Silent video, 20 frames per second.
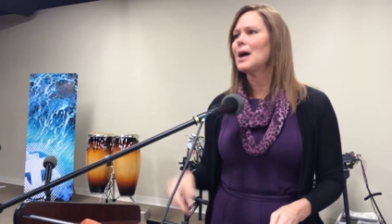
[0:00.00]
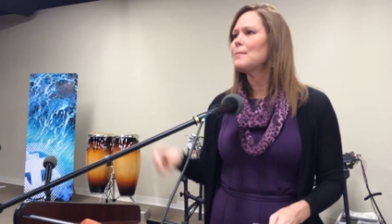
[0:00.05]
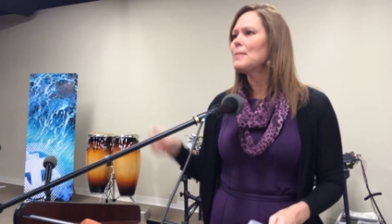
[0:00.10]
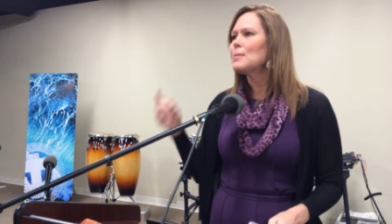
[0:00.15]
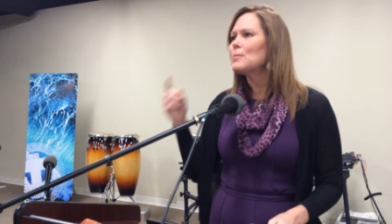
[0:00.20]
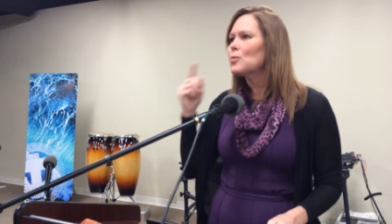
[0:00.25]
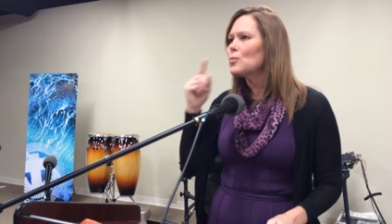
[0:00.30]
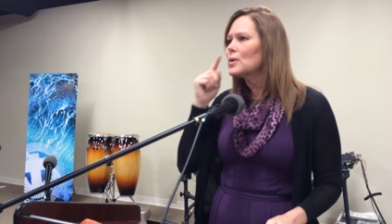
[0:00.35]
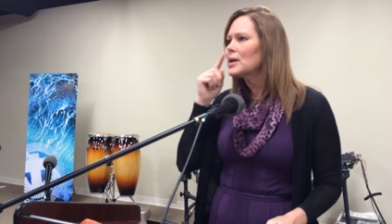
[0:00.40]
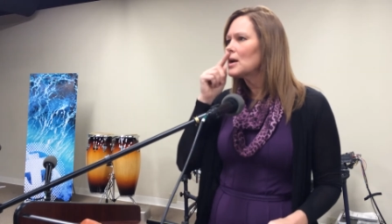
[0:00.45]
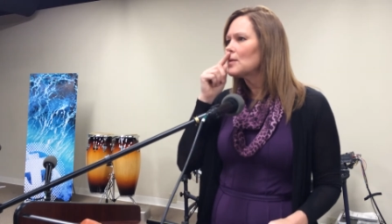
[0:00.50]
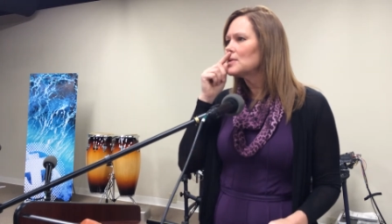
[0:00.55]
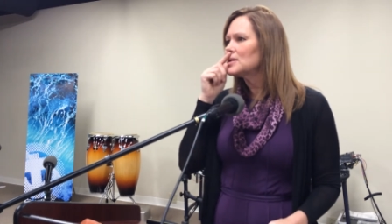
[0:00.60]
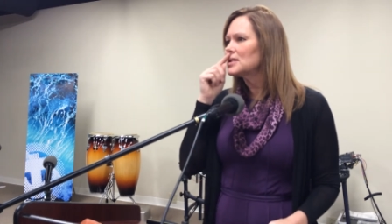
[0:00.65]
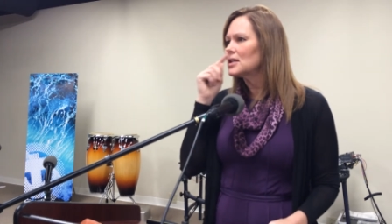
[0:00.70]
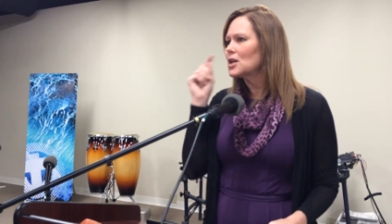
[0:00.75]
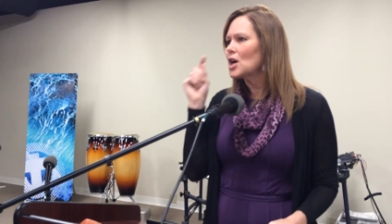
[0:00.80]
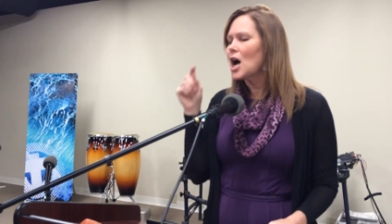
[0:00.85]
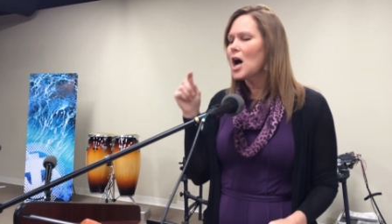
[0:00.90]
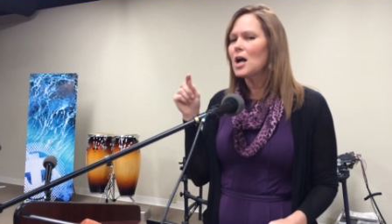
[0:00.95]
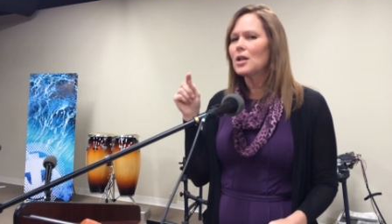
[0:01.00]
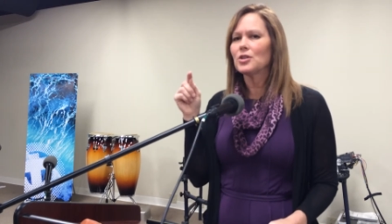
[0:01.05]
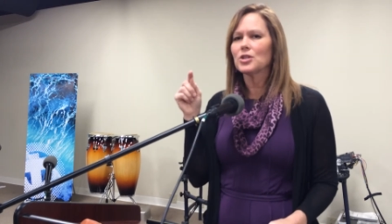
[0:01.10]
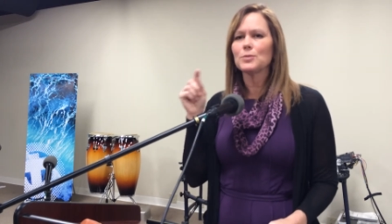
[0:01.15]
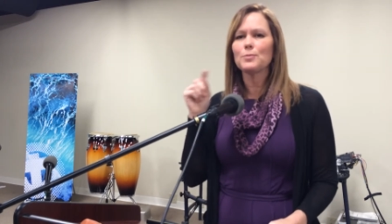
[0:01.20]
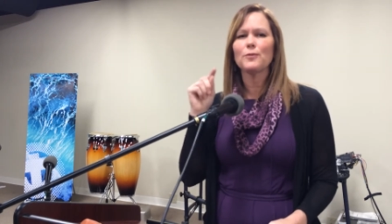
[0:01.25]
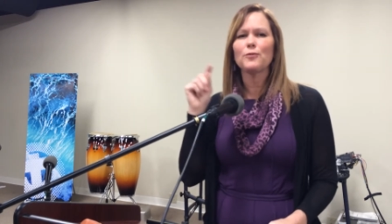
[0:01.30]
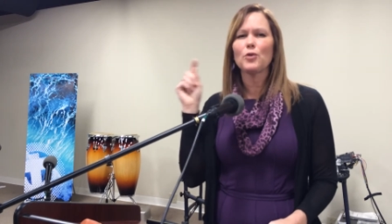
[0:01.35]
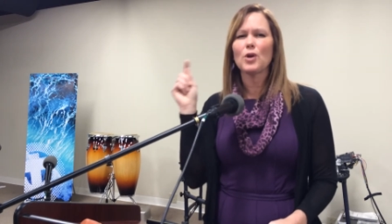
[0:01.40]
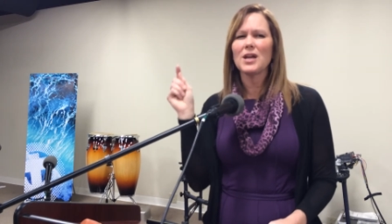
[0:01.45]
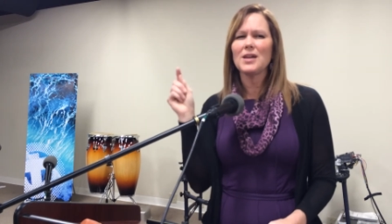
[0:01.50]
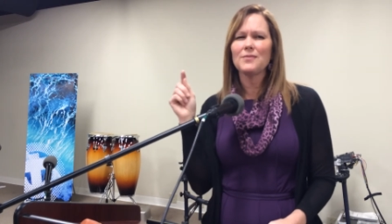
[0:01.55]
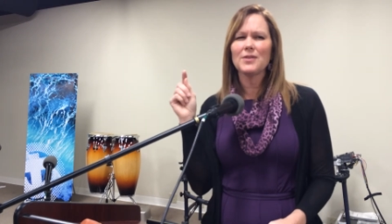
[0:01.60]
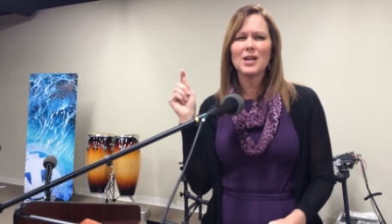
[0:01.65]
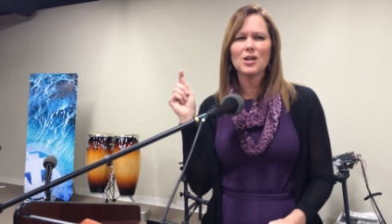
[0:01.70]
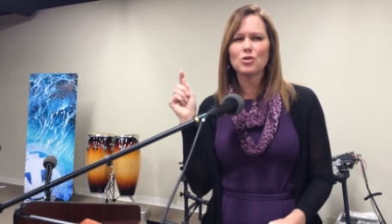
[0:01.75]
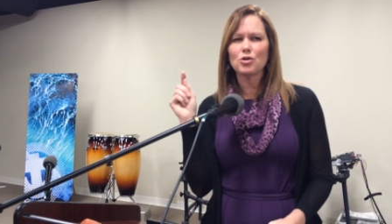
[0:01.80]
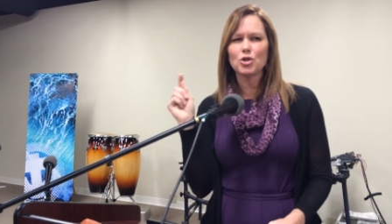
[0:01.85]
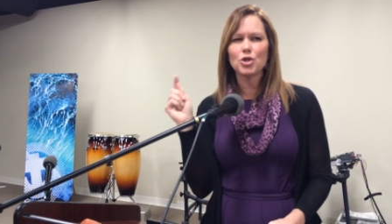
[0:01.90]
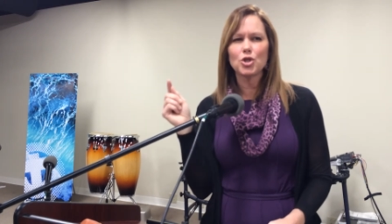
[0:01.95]
I remember when I was in college, before I
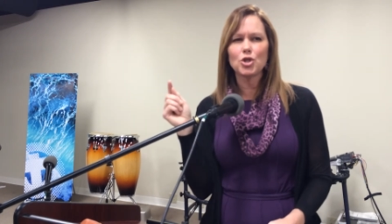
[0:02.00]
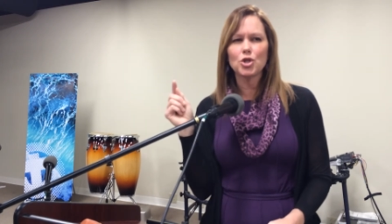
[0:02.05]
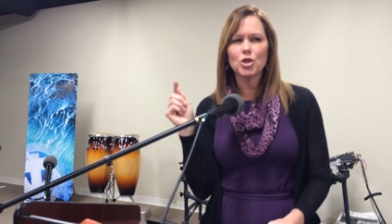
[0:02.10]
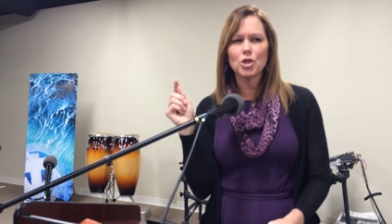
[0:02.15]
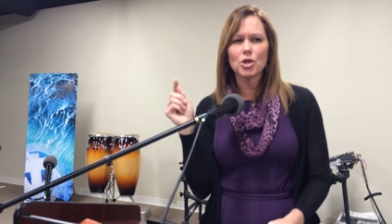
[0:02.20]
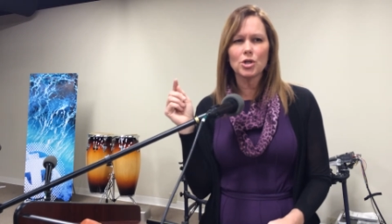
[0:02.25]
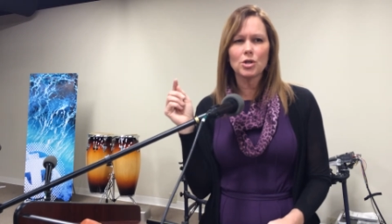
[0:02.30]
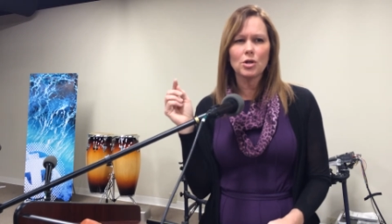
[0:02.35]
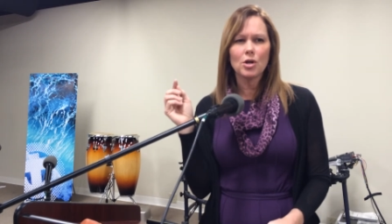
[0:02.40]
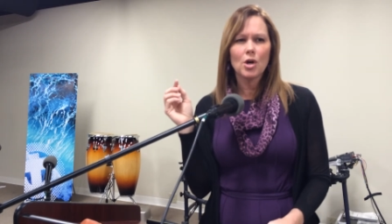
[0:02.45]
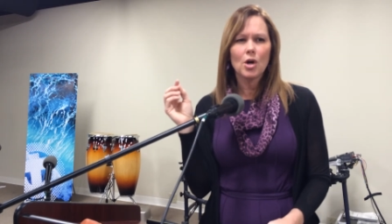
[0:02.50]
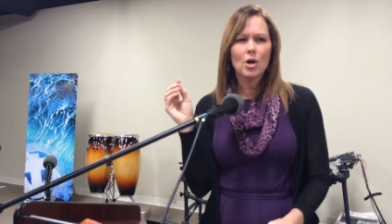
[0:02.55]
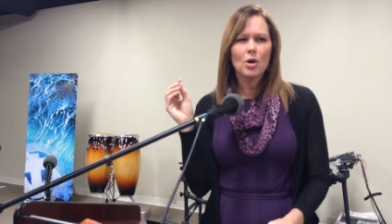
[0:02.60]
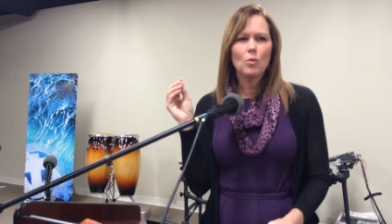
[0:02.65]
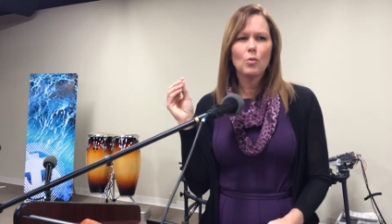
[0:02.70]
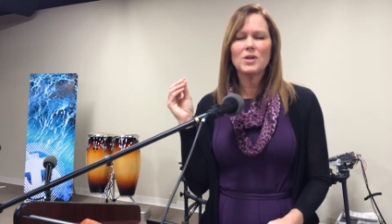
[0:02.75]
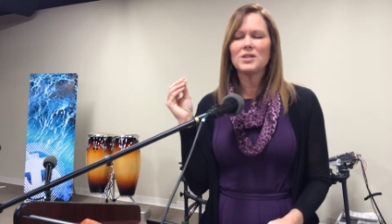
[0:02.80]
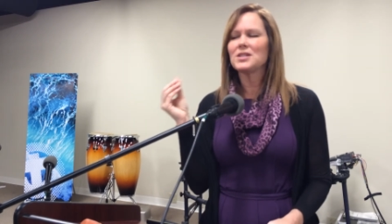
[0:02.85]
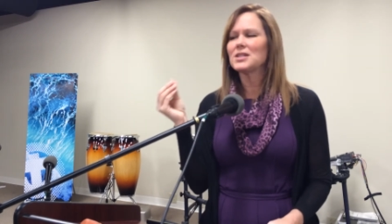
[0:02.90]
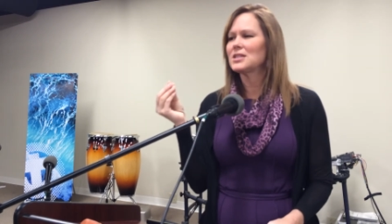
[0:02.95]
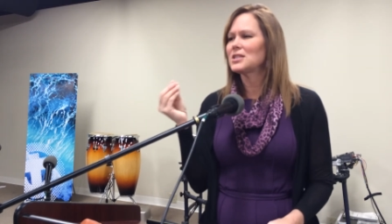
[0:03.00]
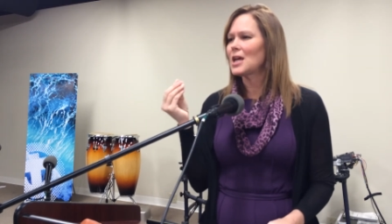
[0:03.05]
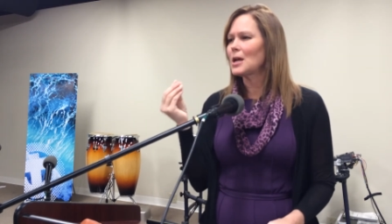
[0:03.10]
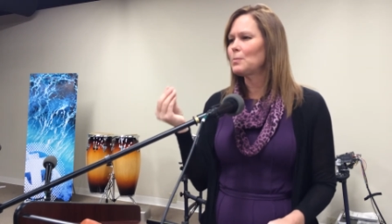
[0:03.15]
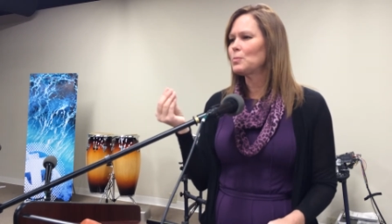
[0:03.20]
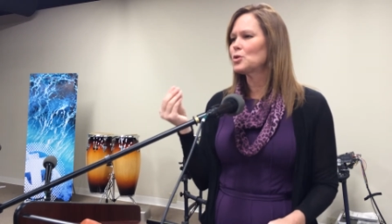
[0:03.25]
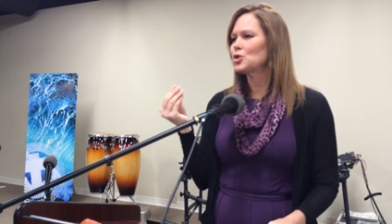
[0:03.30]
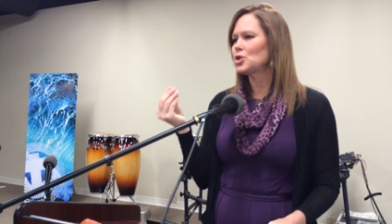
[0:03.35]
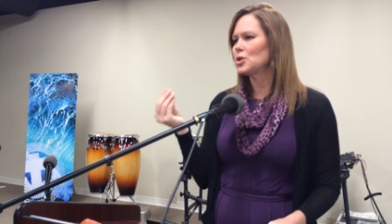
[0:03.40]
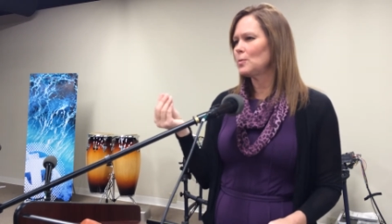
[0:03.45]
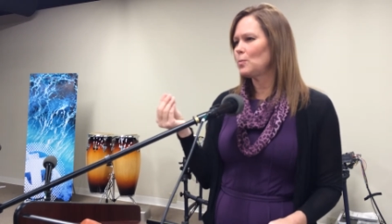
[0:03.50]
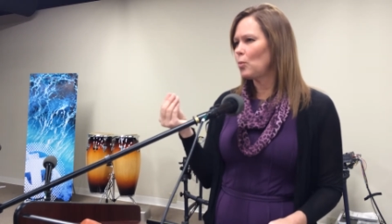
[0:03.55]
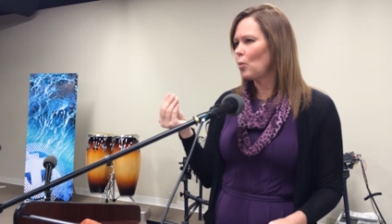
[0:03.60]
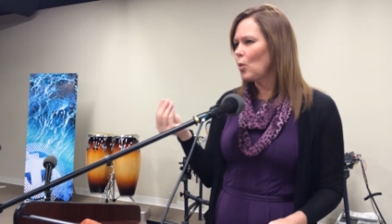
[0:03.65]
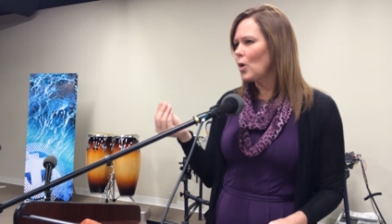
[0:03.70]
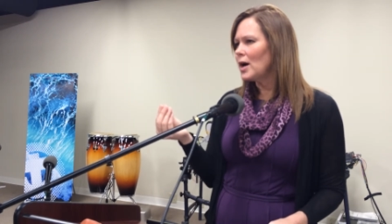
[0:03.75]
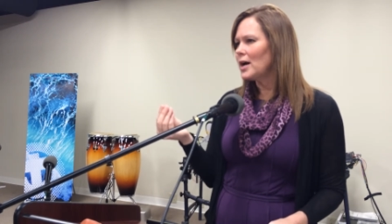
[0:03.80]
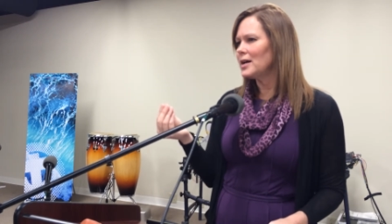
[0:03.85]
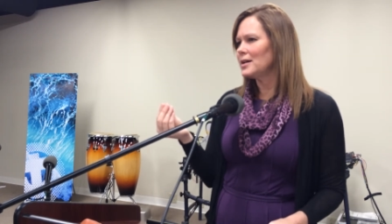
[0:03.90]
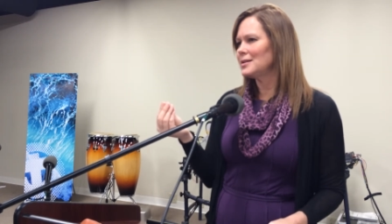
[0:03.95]
even understood what discipleship
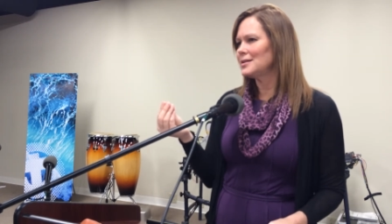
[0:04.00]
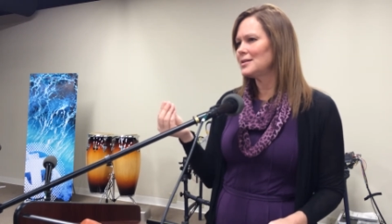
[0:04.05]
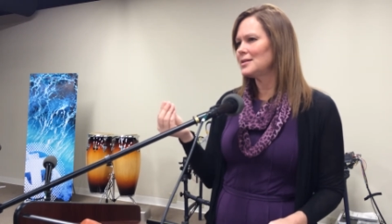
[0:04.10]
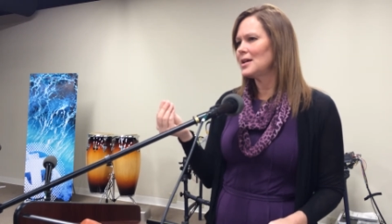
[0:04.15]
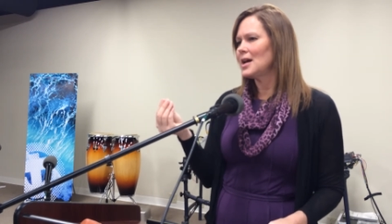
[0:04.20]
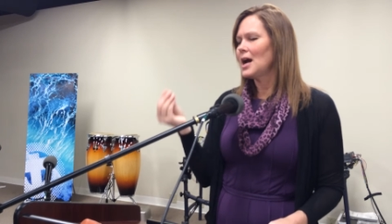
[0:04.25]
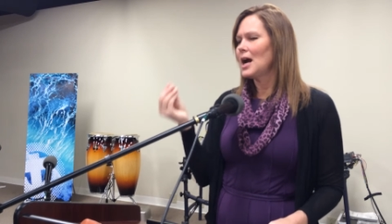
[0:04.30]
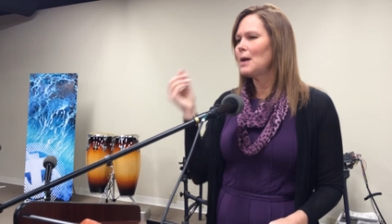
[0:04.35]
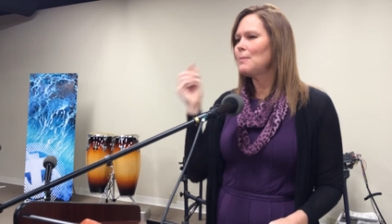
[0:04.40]
was.